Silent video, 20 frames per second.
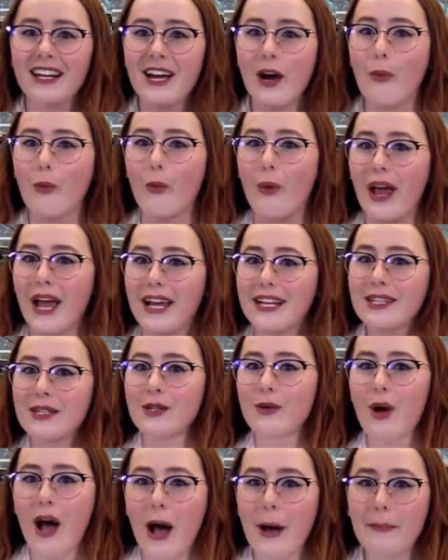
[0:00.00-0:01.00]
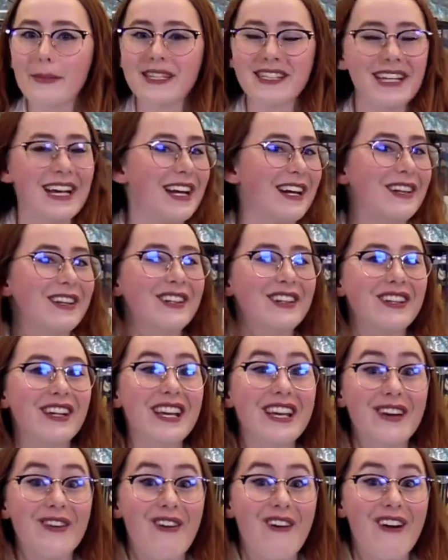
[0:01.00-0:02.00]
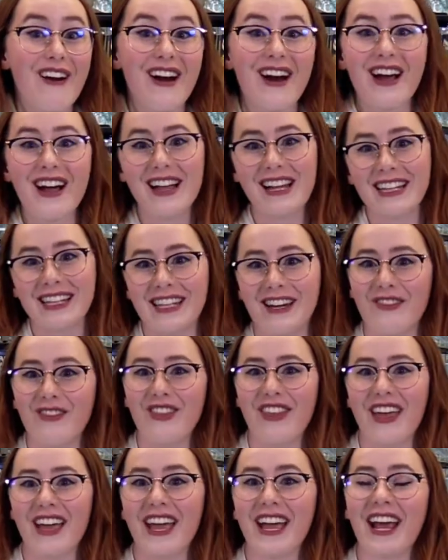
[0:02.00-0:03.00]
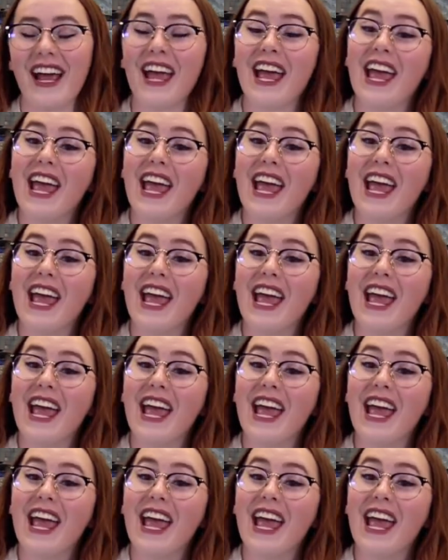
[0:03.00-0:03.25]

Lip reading: a way to upcycle your clothing.